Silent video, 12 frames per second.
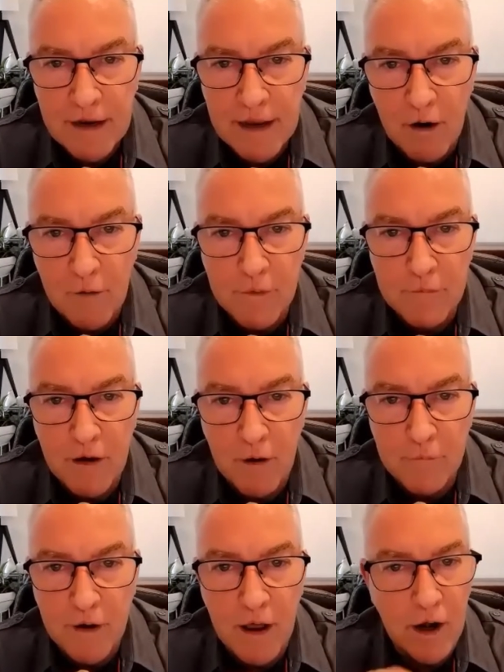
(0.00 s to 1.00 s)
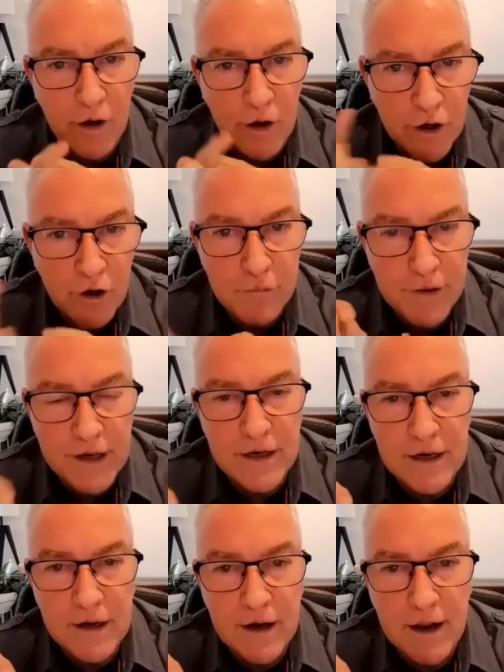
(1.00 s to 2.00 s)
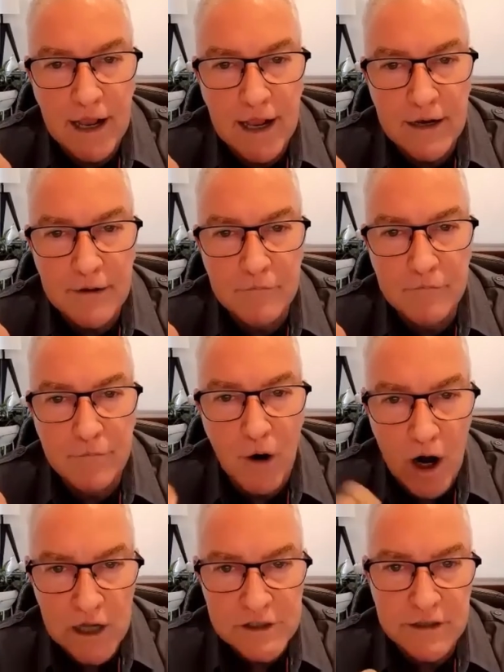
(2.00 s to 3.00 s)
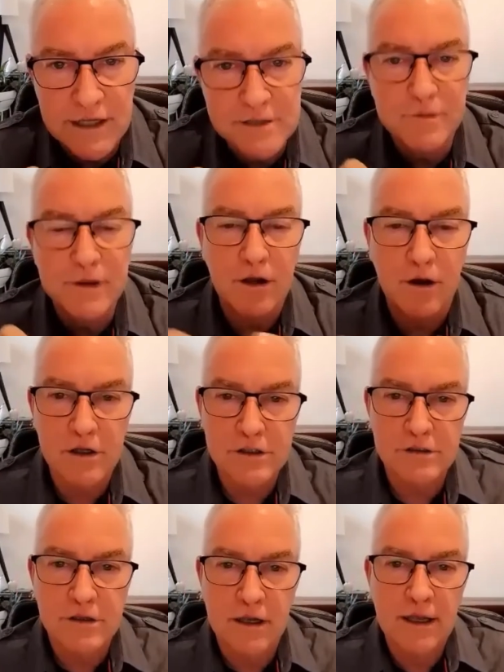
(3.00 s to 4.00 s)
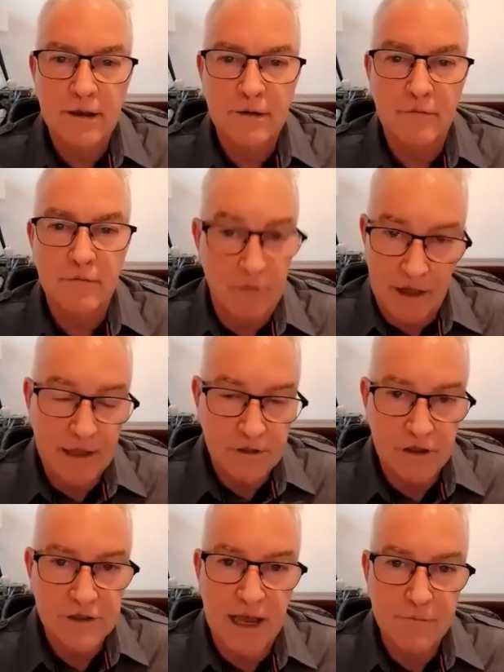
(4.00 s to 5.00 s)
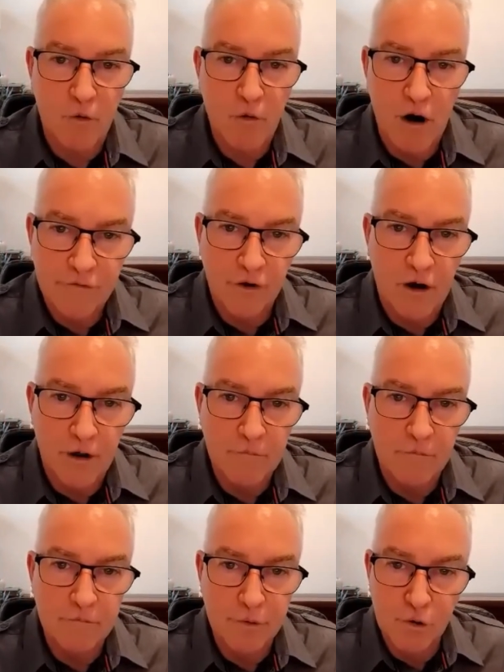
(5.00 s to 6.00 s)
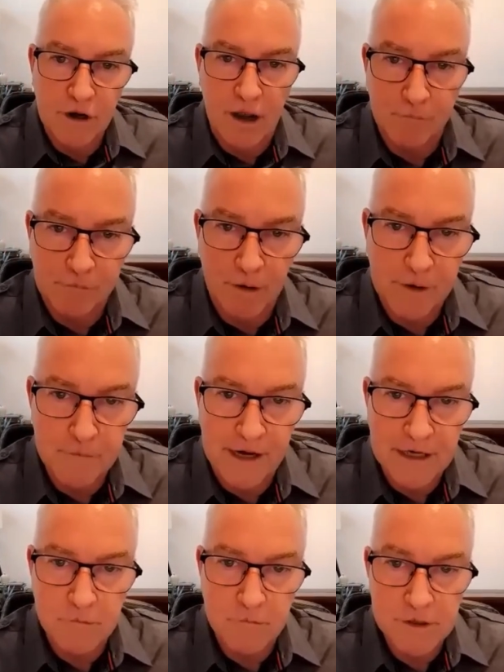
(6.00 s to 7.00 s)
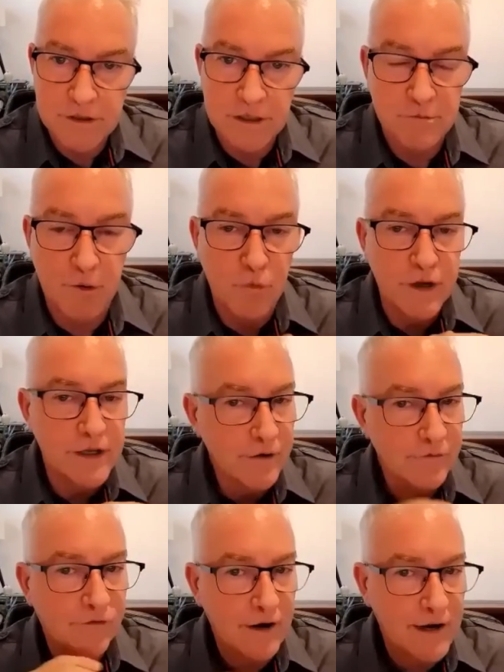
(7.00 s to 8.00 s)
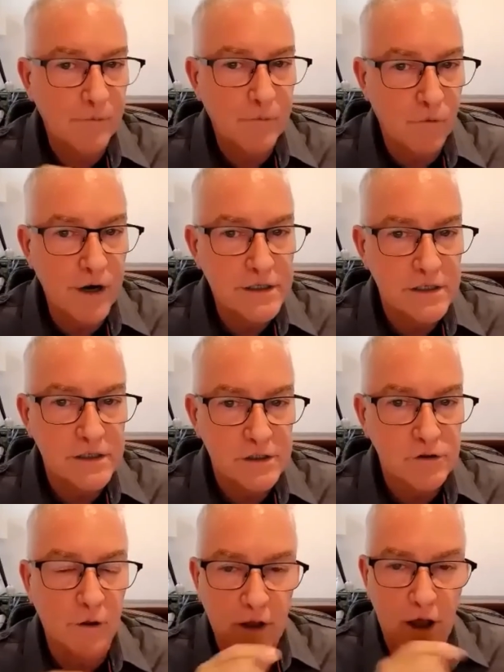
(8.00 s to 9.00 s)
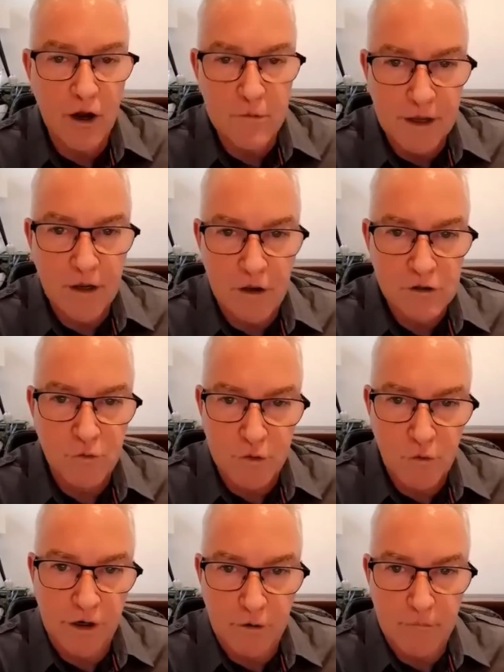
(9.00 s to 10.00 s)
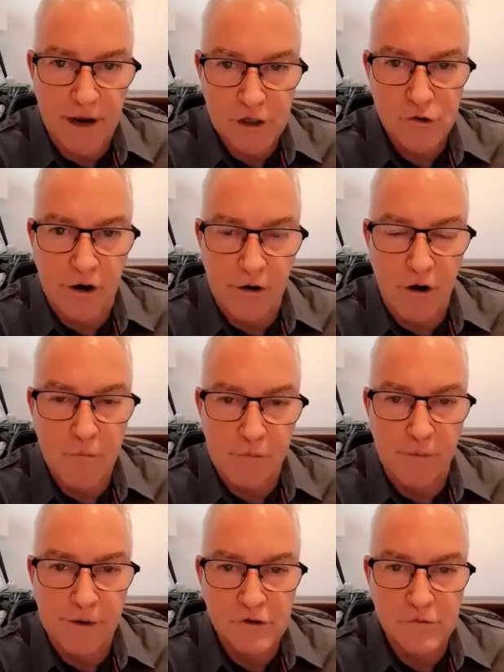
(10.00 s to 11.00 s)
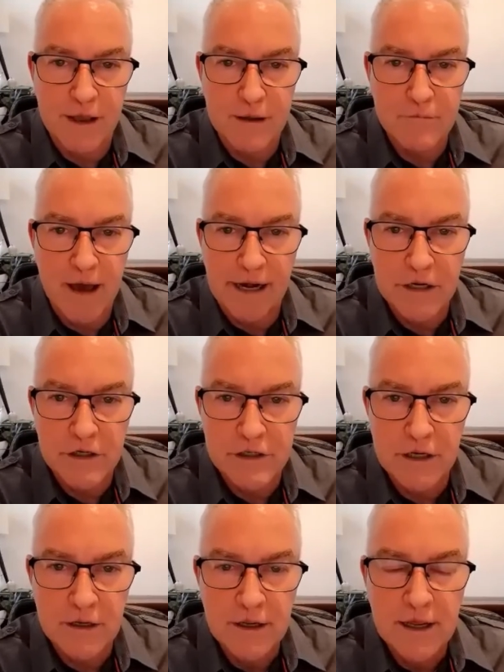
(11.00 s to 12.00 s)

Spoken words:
Now, I'm a little bit biased in this because, as I say, my wife and I built a property management business, but we did it for a couple of reasons, not only because we wanted to make sure our own properties were being managed,